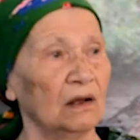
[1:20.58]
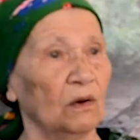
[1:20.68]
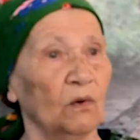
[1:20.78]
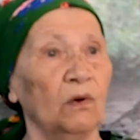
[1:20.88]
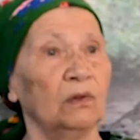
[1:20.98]

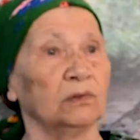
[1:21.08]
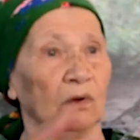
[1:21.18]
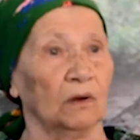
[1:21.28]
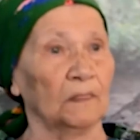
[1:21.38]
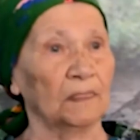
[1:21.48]
save
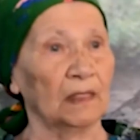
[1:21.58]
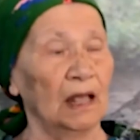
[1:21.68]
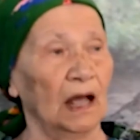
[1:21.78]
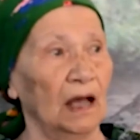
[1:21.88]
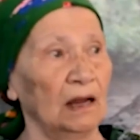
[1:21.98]
us,
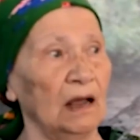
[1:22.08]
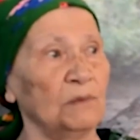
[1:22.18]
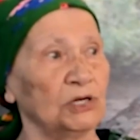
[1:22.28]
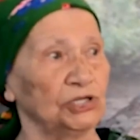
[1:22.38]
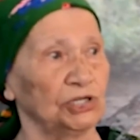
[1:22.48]
take
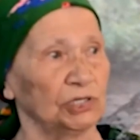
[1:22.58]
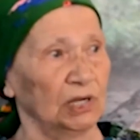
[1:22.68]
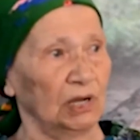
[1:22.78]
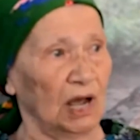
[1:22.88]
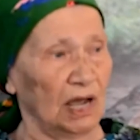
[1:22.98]
the
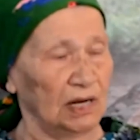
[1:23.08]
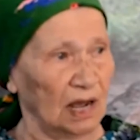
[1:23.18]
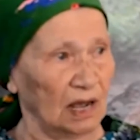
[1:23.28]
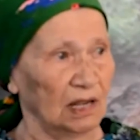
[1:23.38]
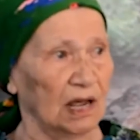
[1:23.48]
baby,
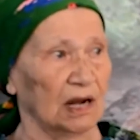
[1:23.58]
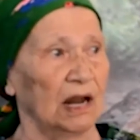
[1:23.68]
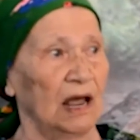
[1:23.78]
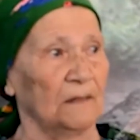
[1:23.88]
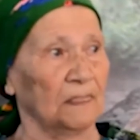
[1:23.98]
I can't
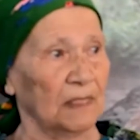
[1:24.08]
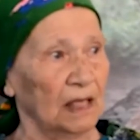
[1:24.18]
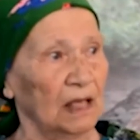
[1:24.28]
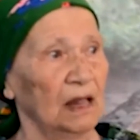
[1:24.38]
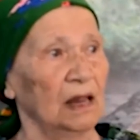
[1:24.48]
go
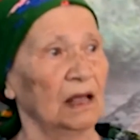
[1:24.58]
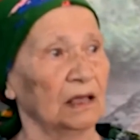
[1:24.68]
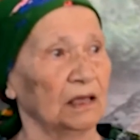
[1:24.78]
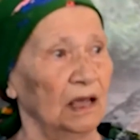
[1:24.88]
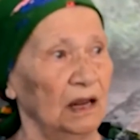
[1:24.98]
anymore."
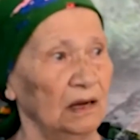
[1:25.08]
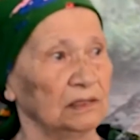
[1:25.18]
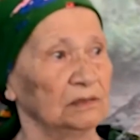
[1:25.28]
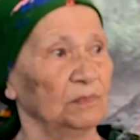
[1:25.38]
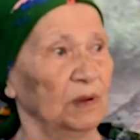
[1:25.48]
Then
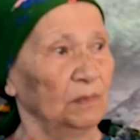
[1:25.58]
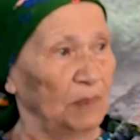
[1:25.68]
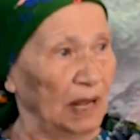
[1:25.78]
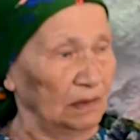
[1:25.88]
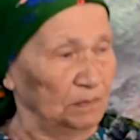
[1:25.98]
my
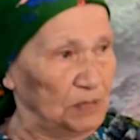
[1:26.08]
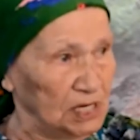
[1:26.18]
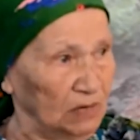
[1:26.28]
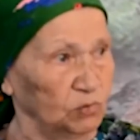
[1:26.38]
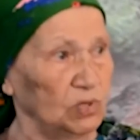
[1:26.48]
uncle
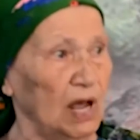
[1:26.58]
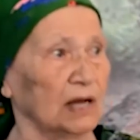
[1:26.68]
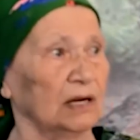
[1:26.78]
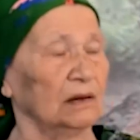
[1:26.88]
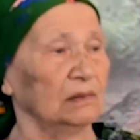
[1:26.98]
picked me up.
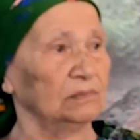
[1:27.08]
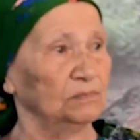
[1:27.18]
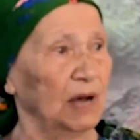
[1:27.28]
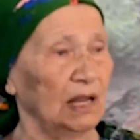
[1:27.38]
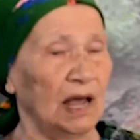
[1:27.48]

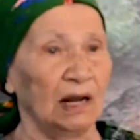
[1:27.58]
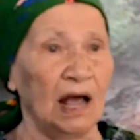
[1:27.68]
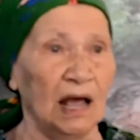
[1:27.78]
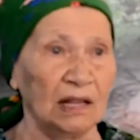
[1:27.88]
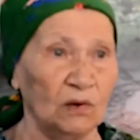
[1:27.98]
So
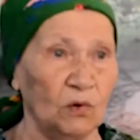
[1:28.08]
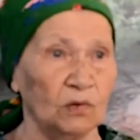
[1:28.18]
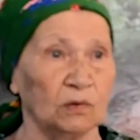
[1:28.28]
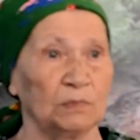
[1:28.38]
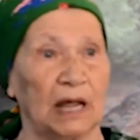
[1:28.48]
these
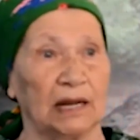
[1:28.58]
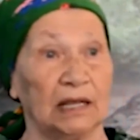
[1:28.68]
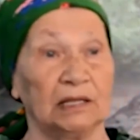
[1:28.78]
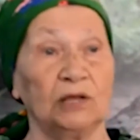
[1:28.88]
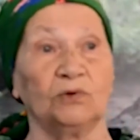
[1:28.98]
Germans
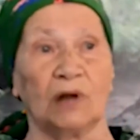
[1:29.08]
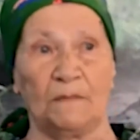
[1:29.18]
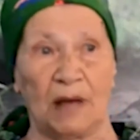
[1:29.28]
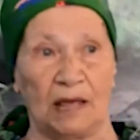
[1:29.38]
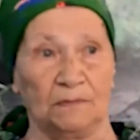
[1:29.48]
left,
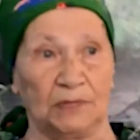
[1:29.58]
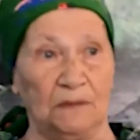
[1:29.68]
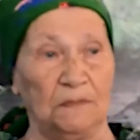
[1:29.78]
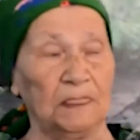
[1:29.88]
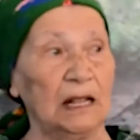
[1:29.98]
I
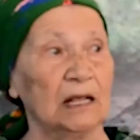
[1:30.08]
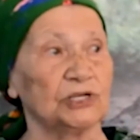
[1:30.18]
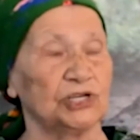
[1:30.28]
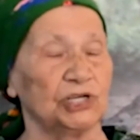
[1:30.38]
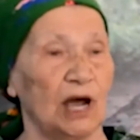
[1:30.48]
vaguely
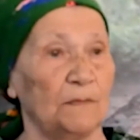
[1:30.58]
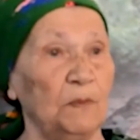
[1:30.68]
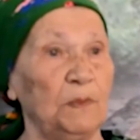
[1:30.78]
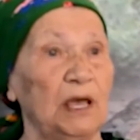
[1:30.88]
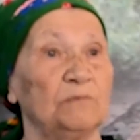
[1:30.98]
remember,
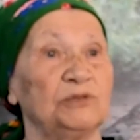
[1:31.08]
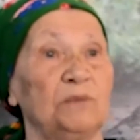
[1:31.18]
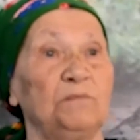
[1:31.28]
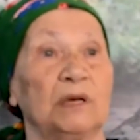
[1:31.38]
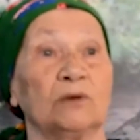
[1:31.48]
but they
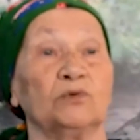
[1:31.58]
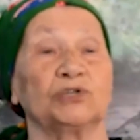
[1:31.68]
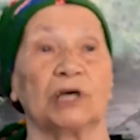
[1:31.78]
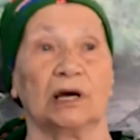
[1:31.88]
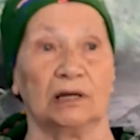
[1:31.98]
must have
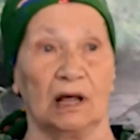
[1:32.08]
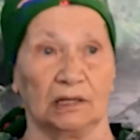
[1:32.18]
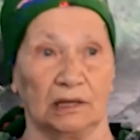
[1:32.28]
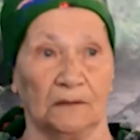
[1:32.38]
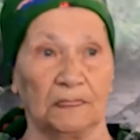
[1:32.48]
left.